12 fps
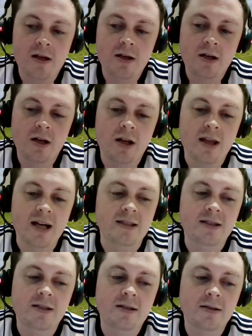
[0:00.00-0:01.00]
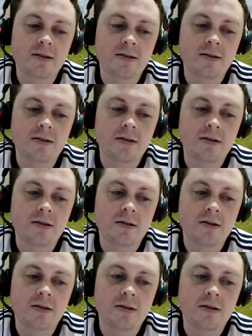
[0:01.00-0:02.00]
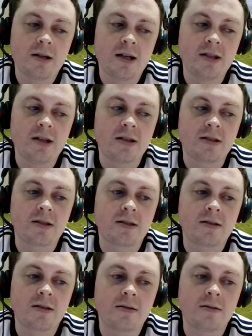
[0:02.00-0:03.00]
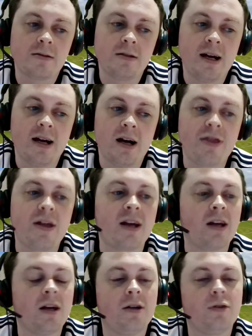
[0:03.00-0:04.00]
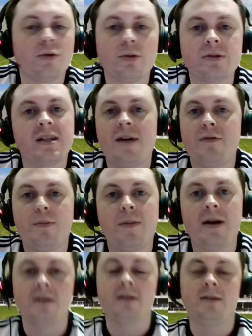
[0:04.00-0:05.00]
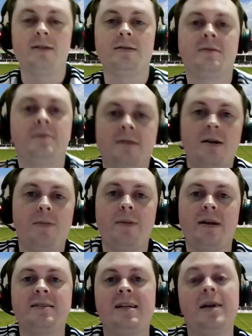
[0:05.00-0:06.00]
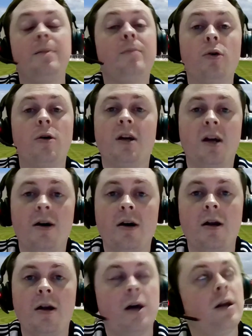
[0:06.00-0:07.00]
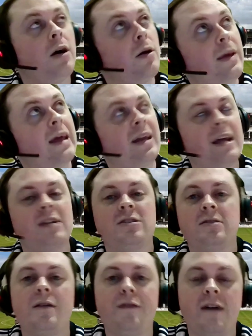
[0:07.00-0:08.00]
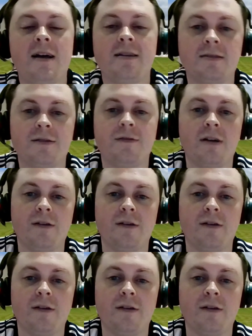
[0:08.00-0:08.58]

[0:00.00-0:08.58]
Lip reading: that's it's yeah, I think you're always going to have a better team, more and a better connection to the fans if